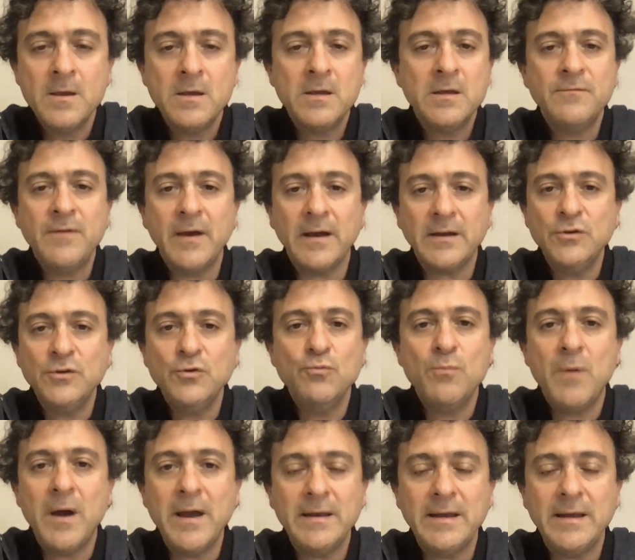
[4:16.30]
In fact, you
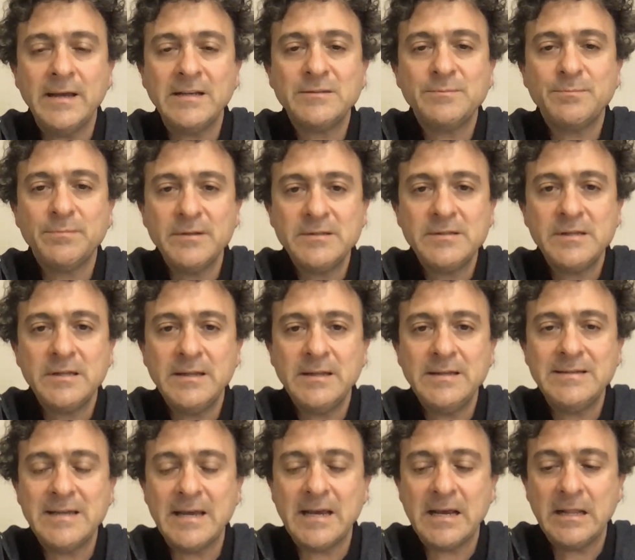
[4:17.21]
might
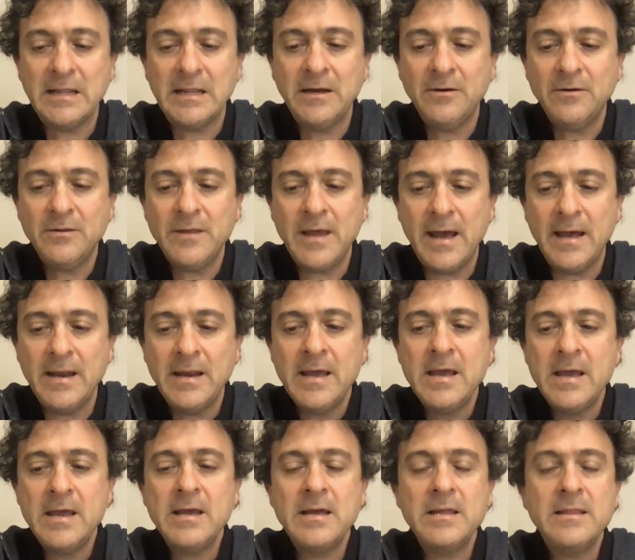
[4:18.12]
explicitly declare that,
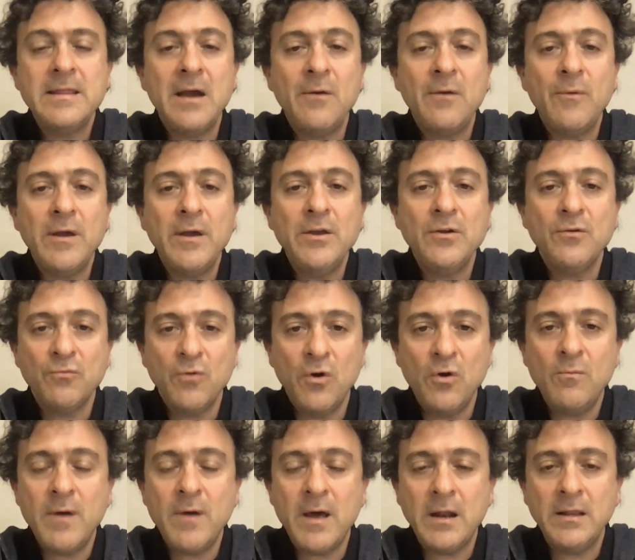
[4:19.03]
and that way you're
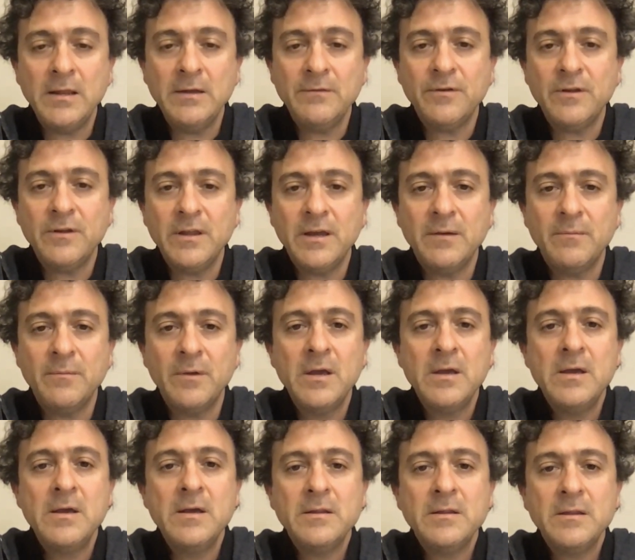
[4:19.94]
role modeling for them
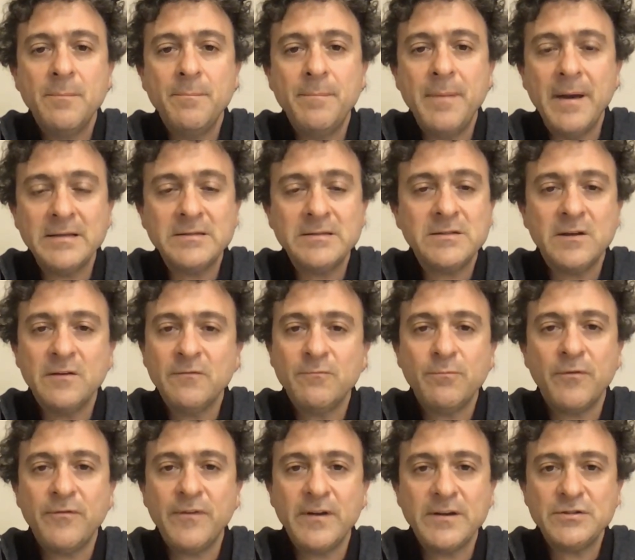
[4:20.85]
the best of
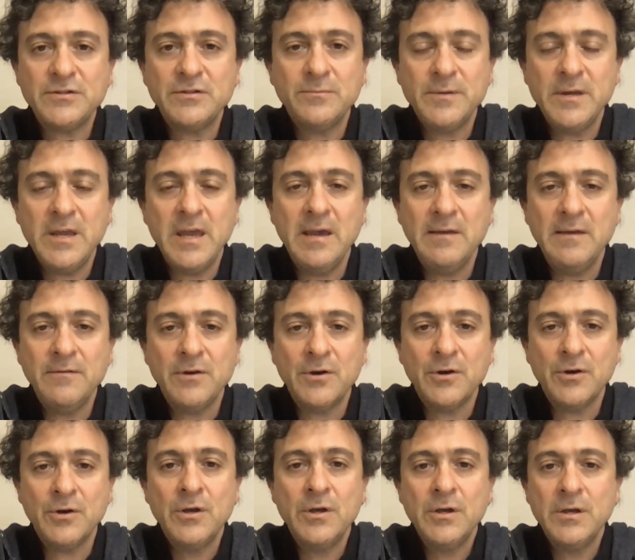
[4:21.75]
professional
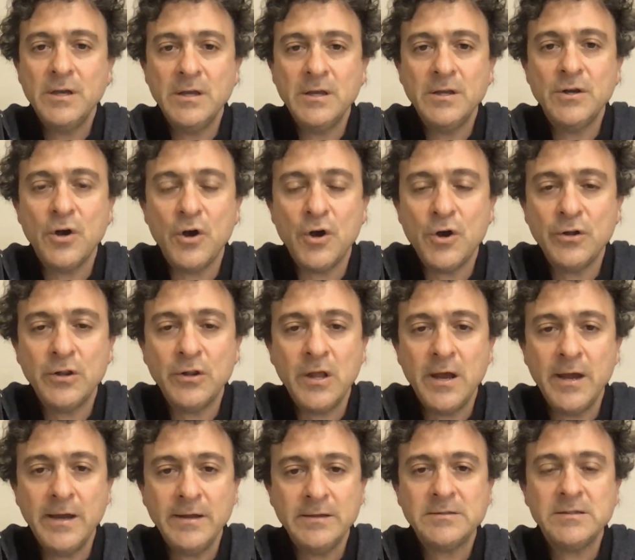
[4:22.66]
behavior in
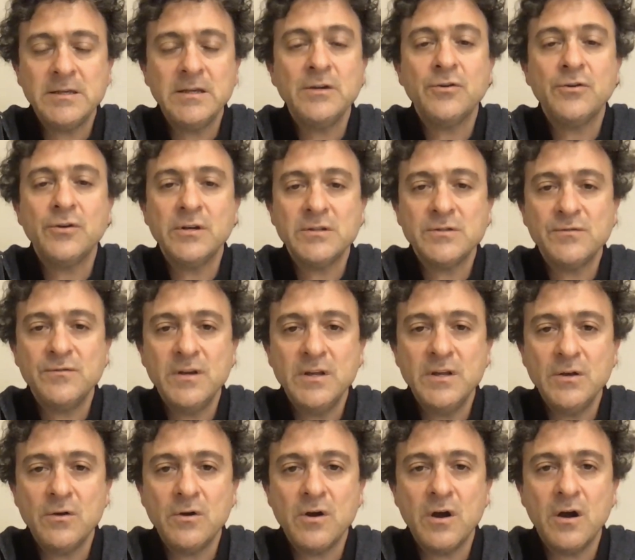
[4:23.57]
online synchronous
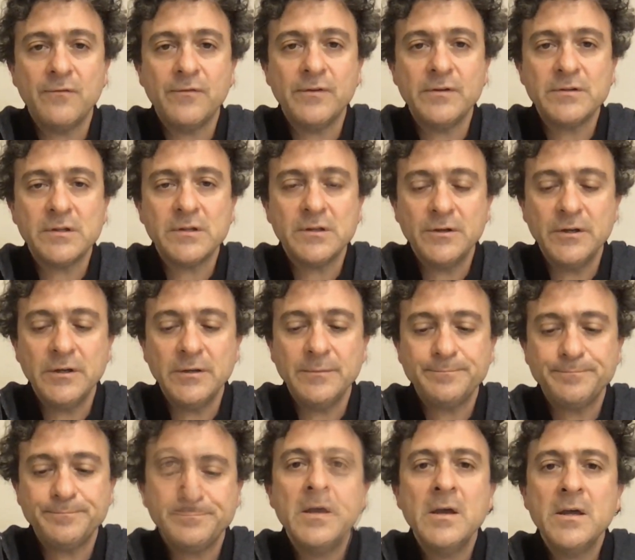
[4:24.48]
video conference learning.
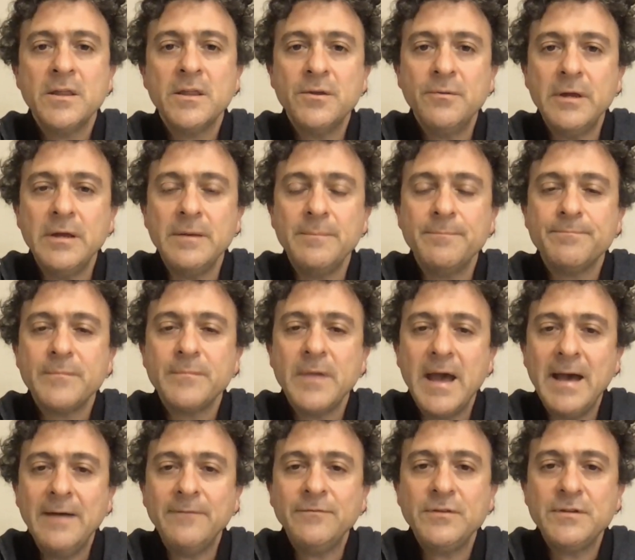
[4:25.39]
3,
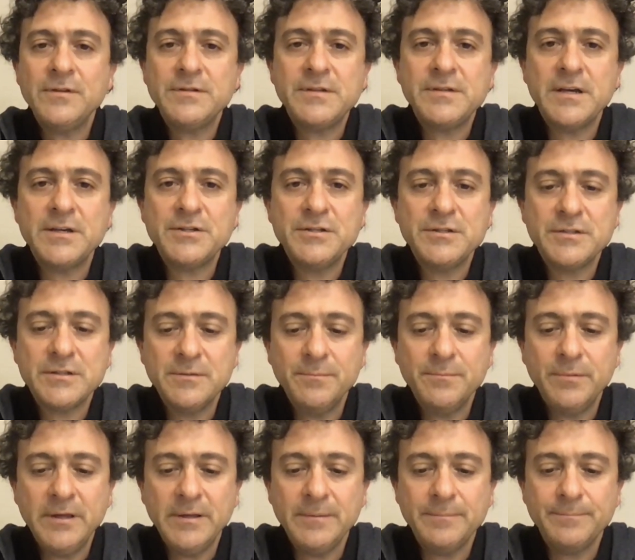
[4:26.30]
after the session is
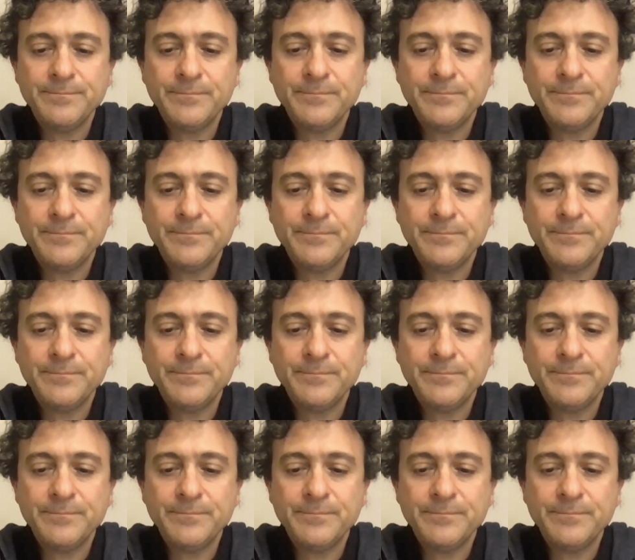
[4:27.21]
complete.